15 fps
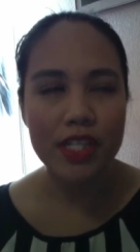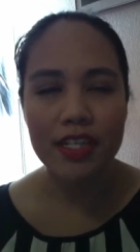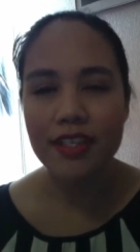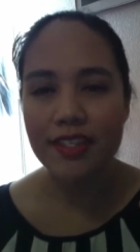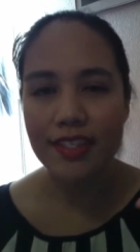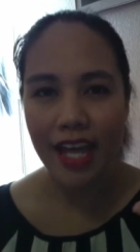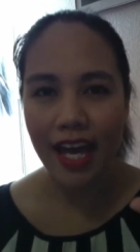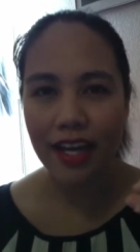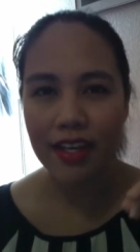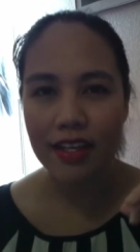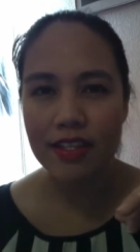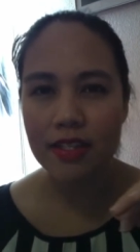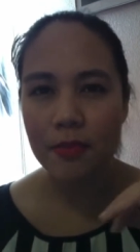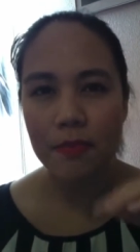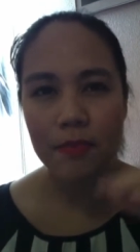
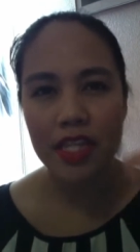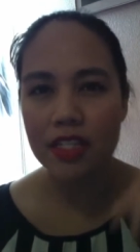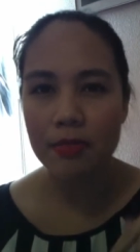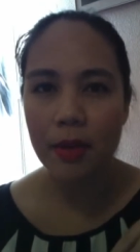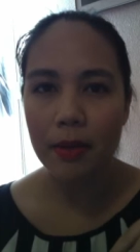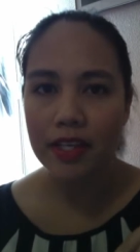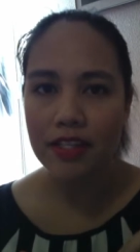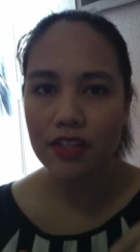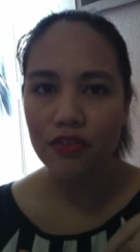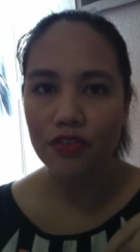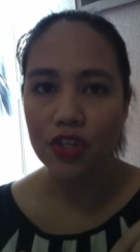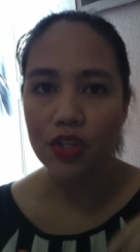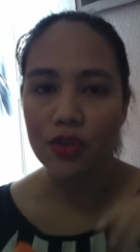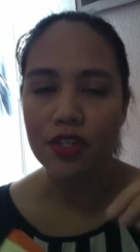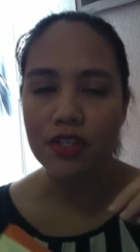snacks, this probably isn't for
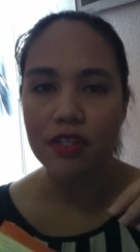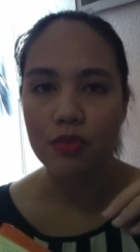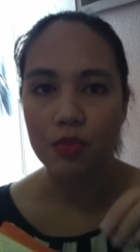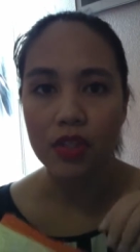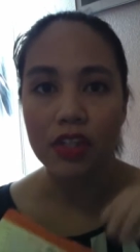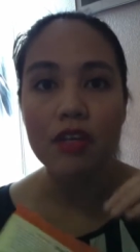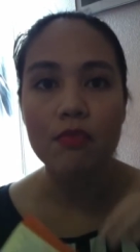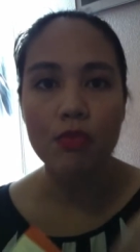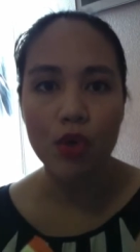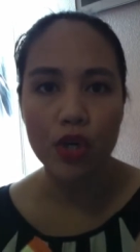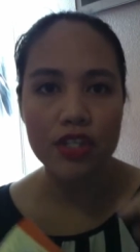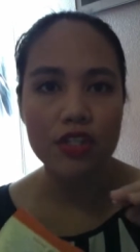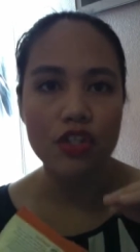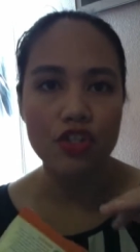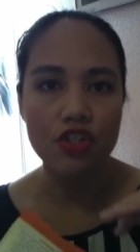you. This is really
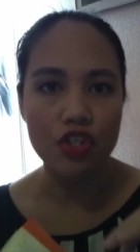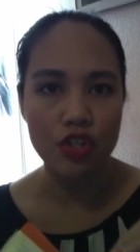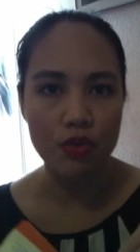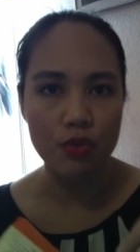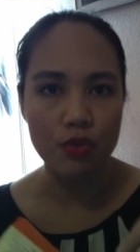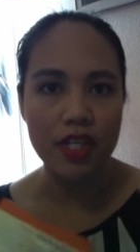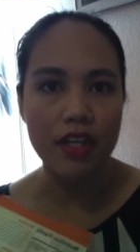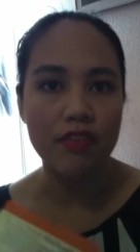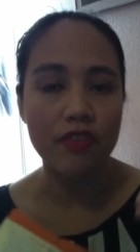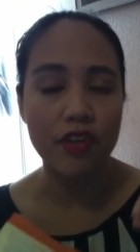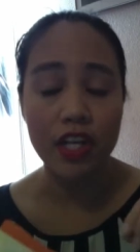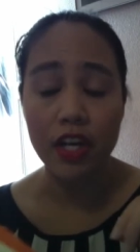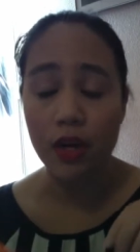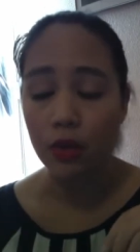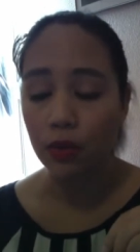moist and chewy and
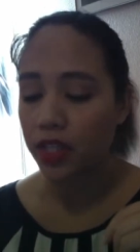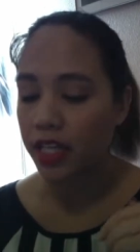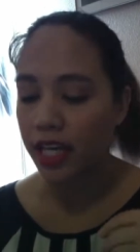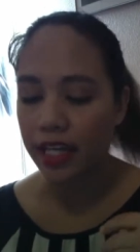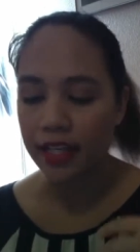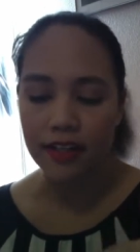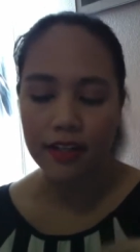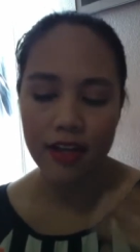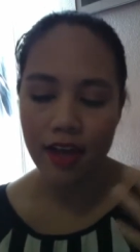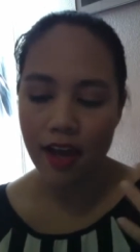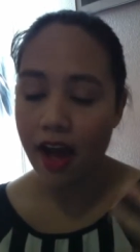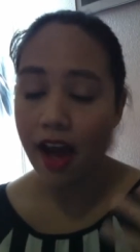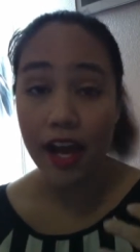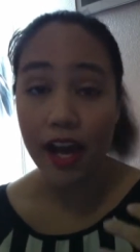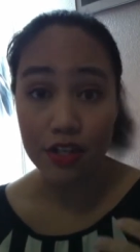very oaty, and
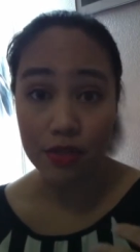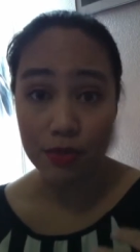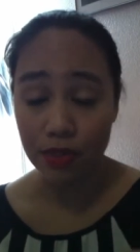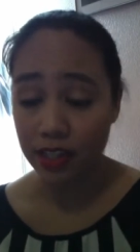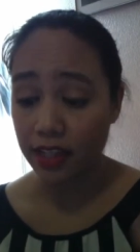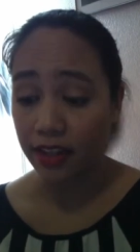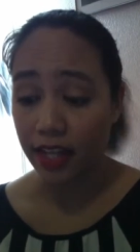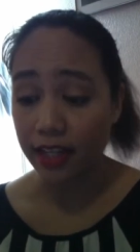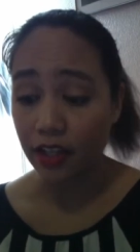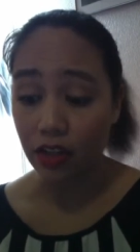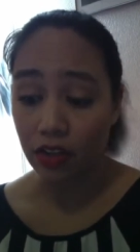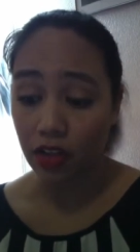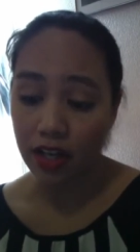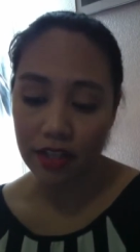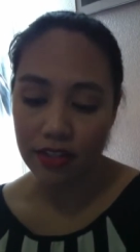I just really like it a
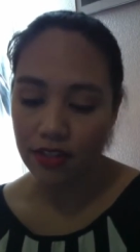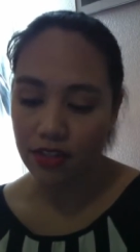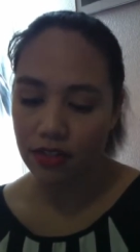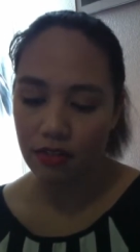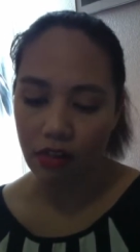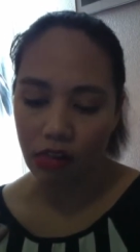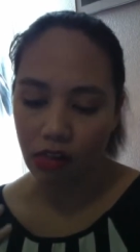lot. It's